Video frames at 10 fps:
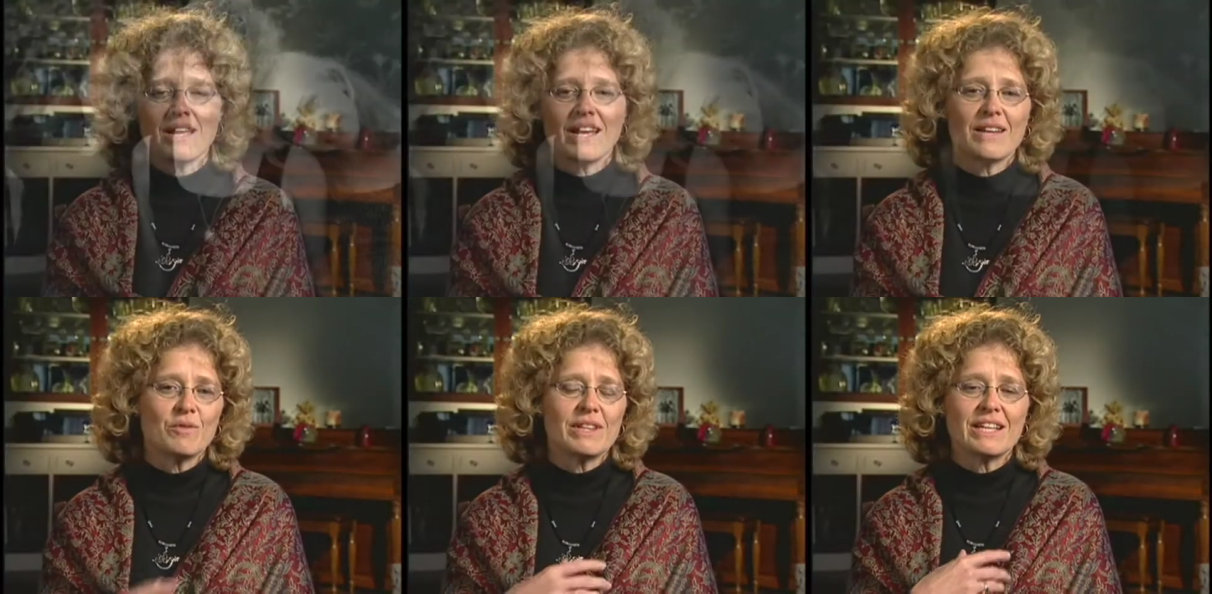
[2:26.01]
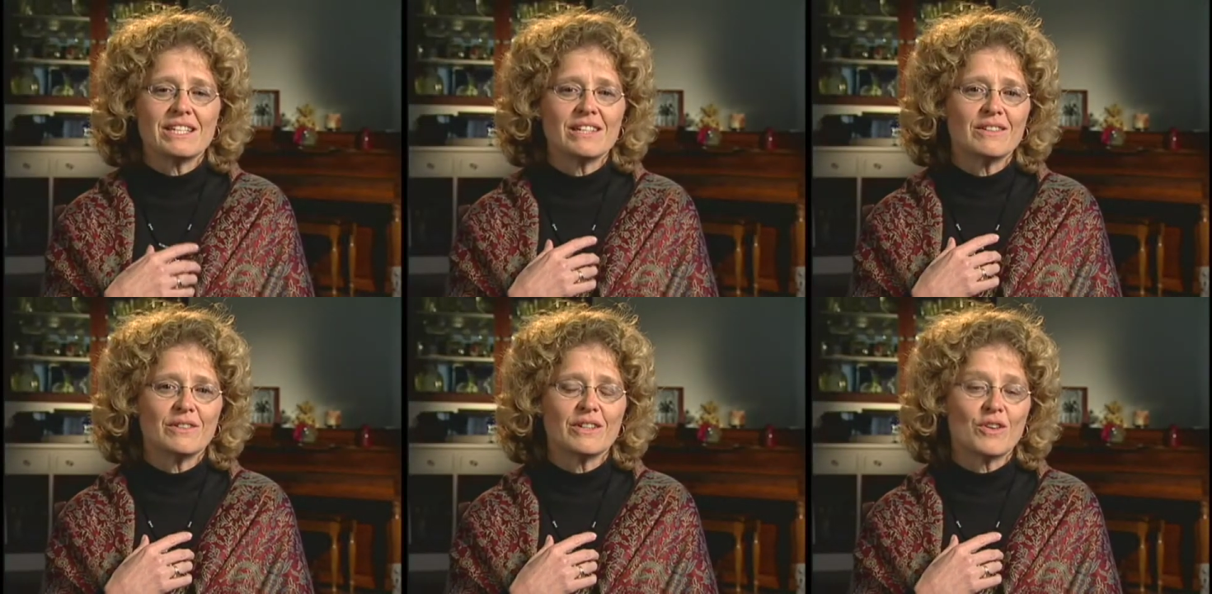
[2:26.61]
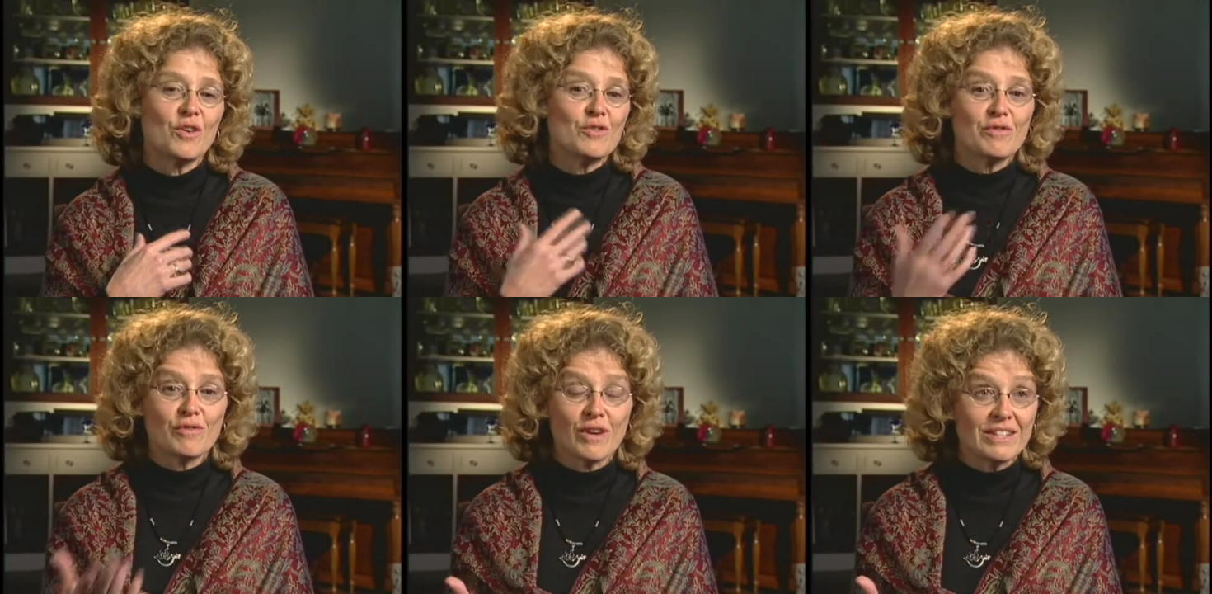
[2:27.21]
And when they tell their own
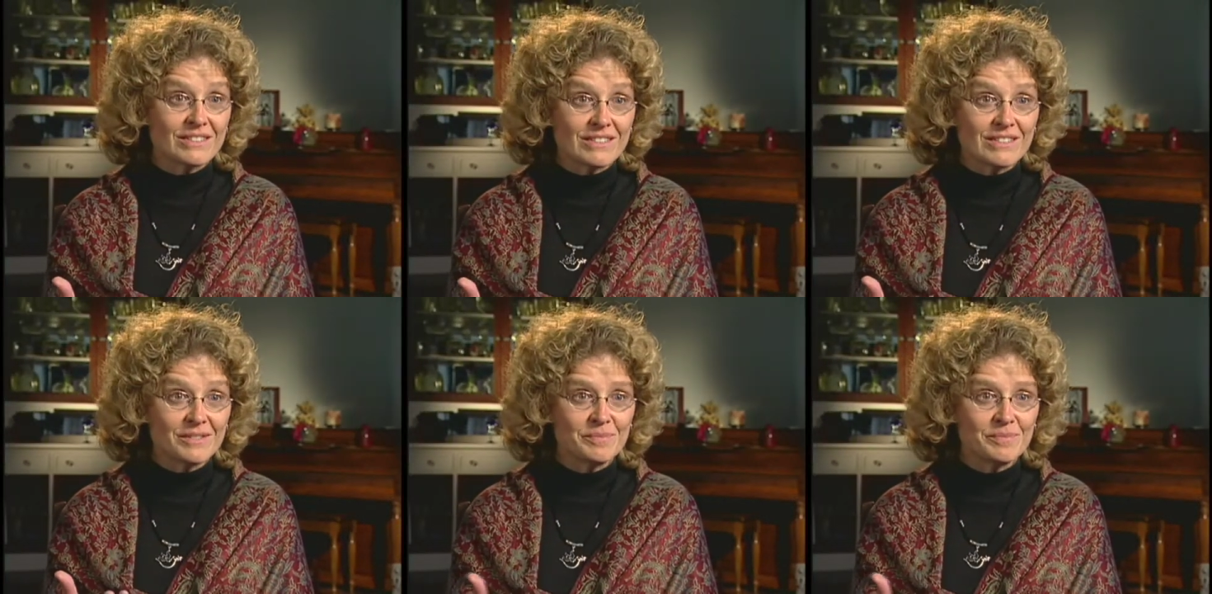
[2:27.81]
friends